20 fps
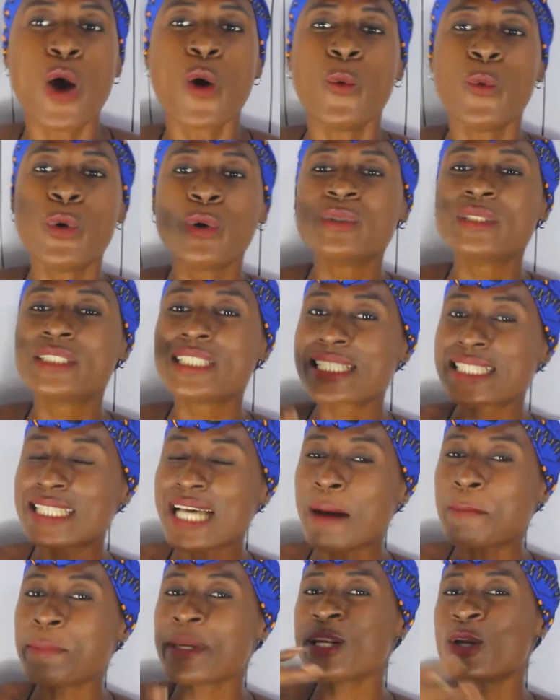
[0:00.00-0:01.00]
will
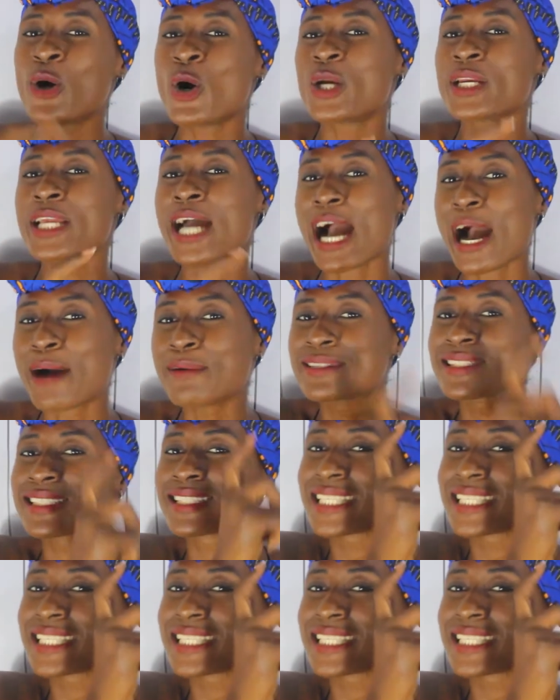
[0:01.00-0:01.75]
determine on how